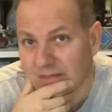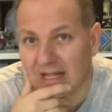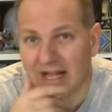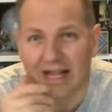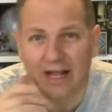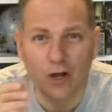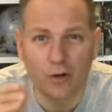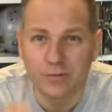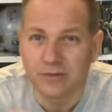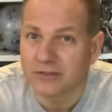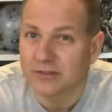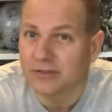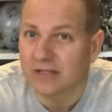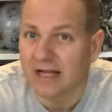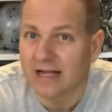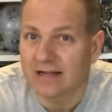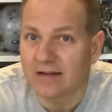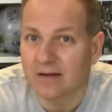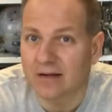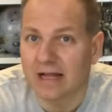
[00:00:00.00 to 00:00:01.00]
I hope to do
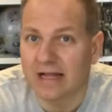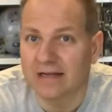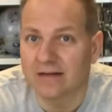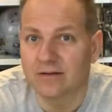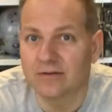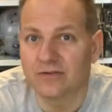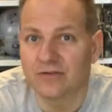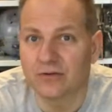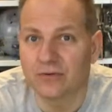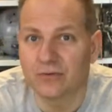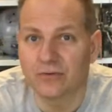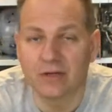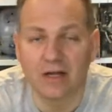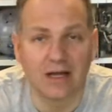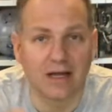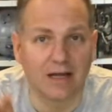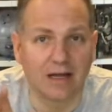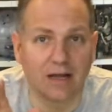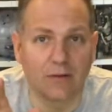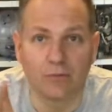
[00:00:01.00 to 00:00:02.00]
that again soon.
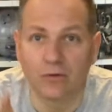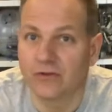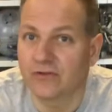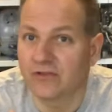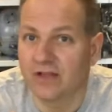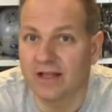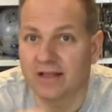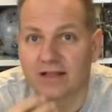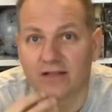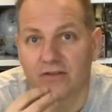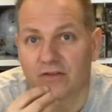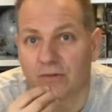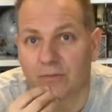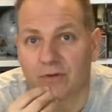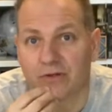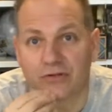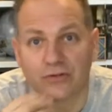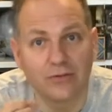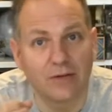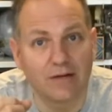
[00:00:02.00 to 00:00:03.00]
I, I will say this that
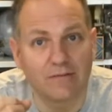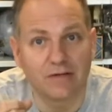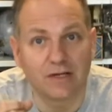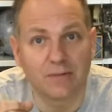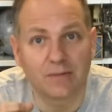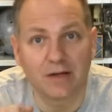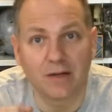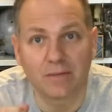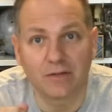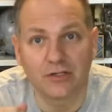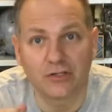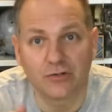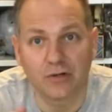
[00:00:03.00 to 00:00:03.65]
we do have an upcoming